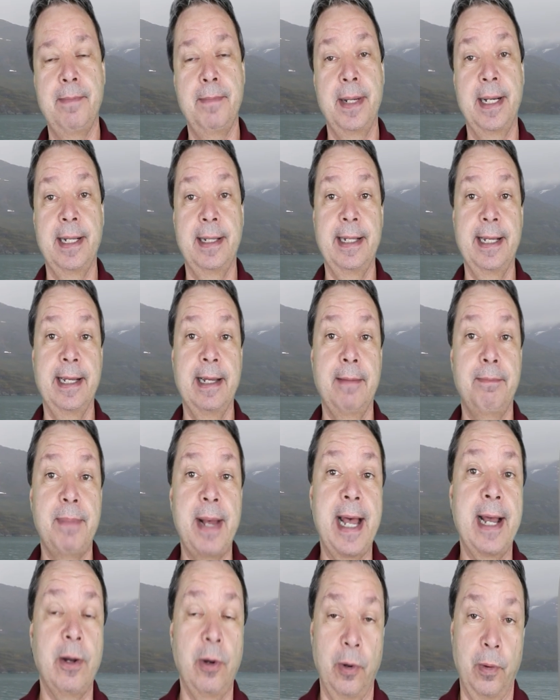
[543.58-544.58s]
the minute they got
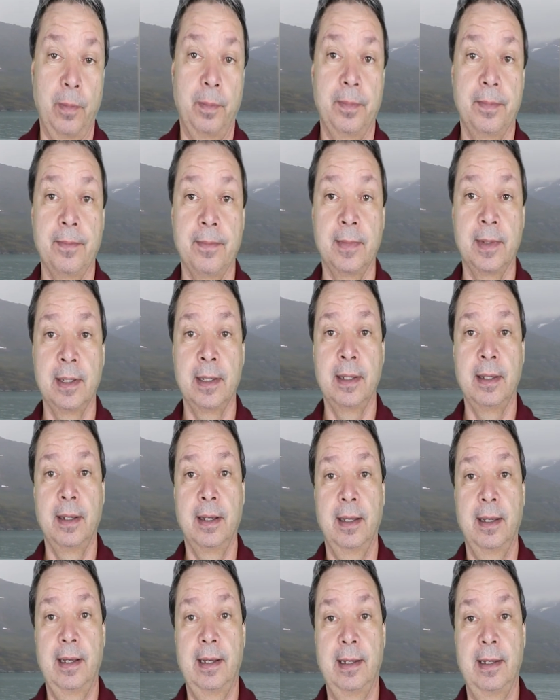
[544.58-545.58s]
back home
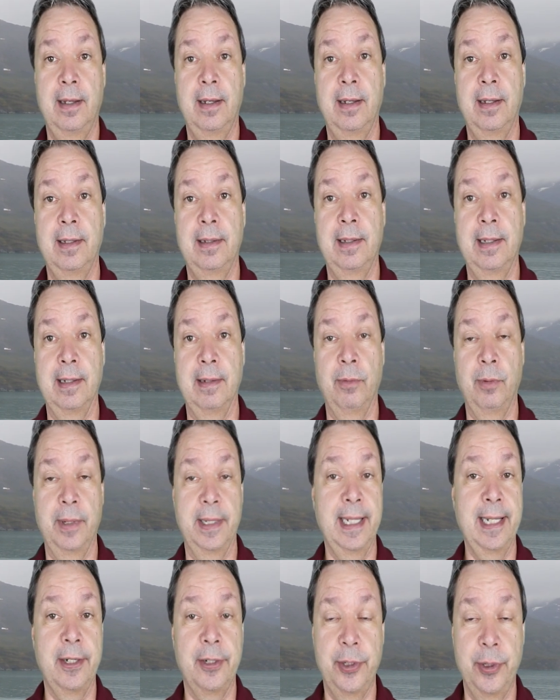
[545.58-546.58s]

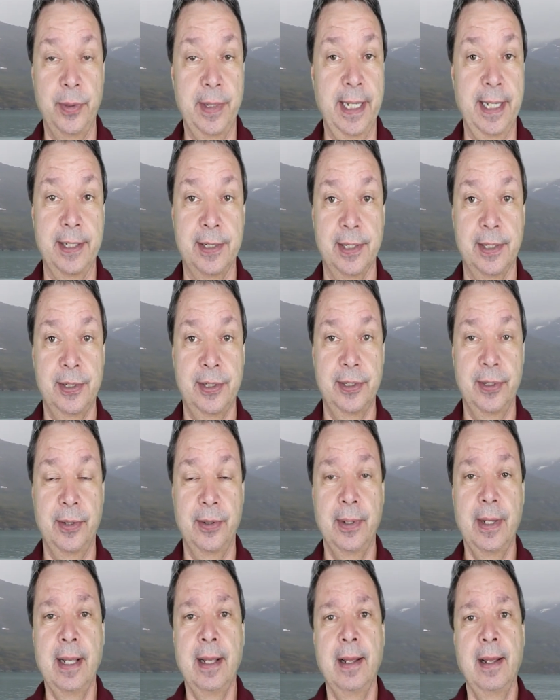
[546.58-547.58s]
within 2 days.
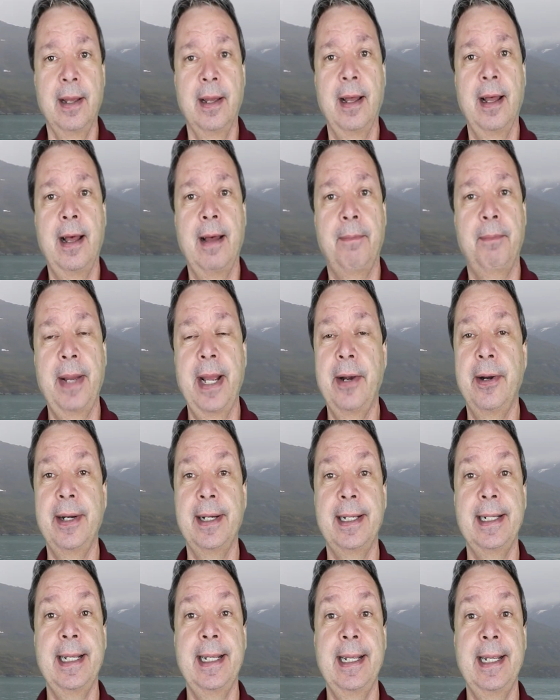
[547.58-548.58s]
So
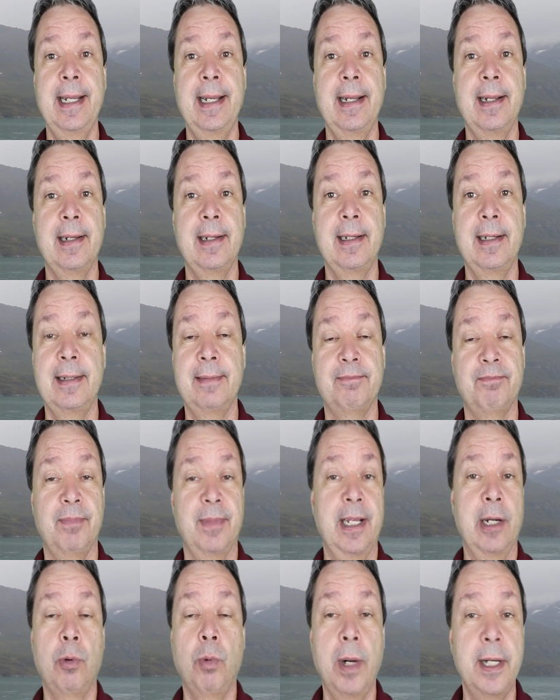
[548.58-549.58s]
apparently
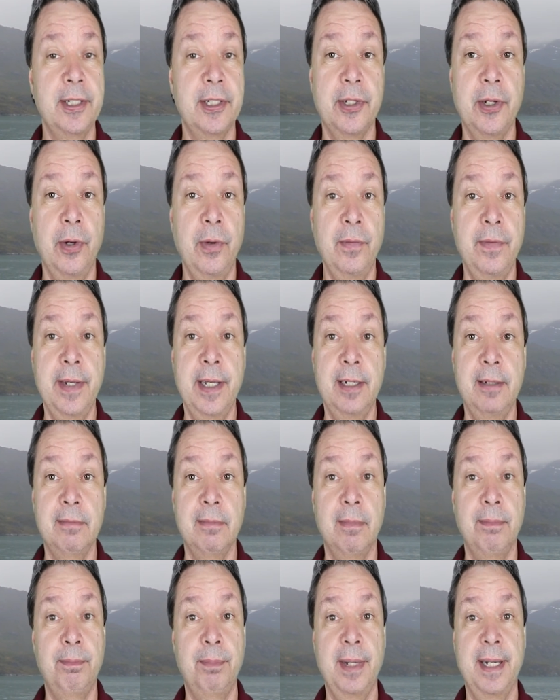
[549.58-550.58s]
there was COVID,
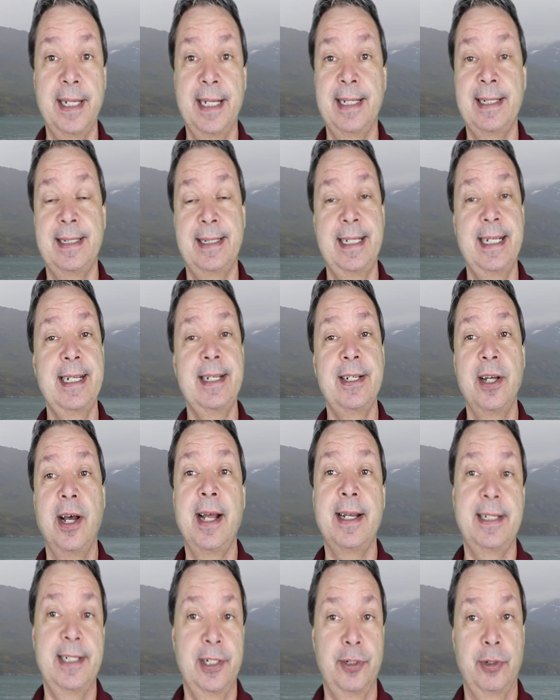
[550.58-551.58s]
but it did
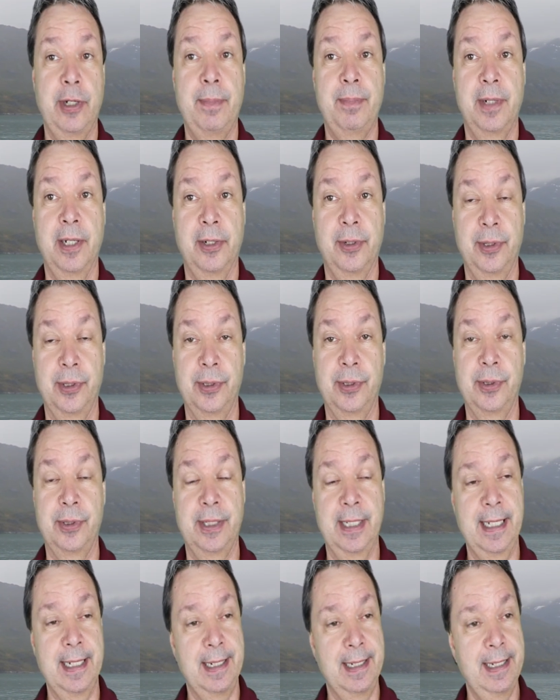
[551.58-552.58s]
not disrupt the
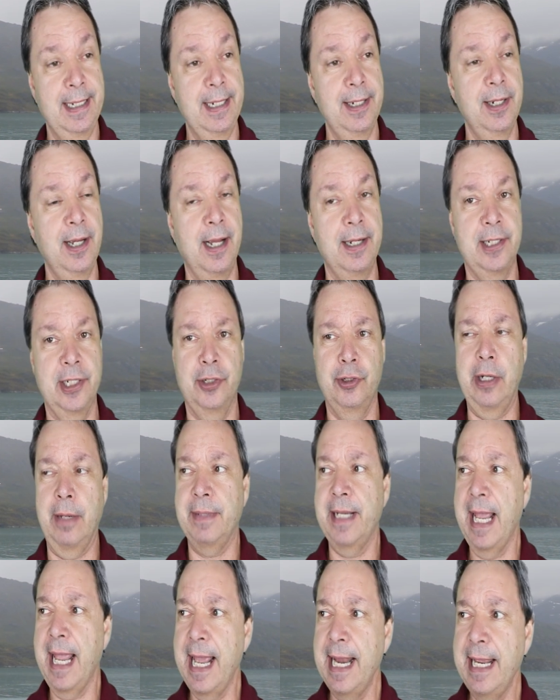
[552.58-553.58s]
cruise. It did not
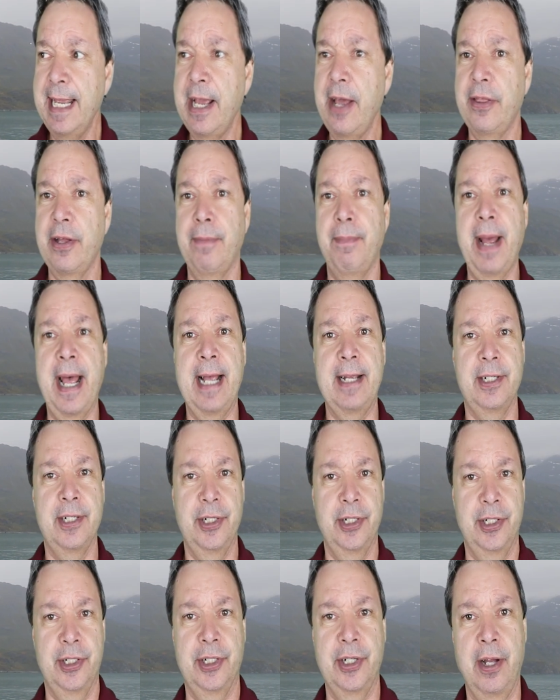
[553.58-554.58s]
disrupt any other
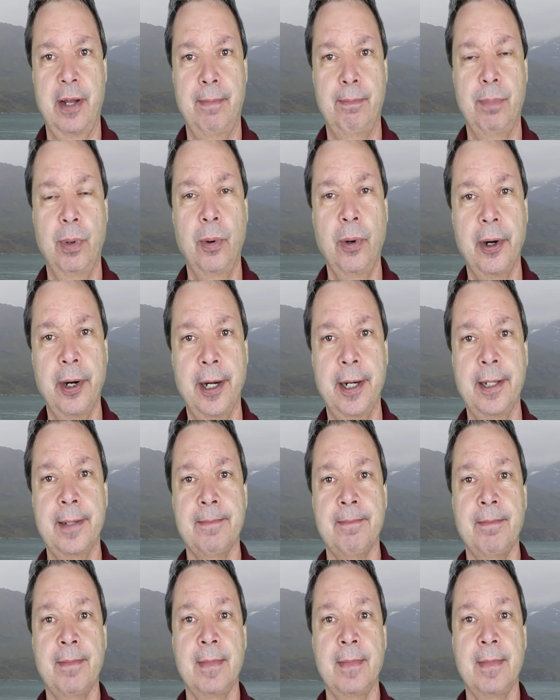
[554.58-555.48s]
passengers on board.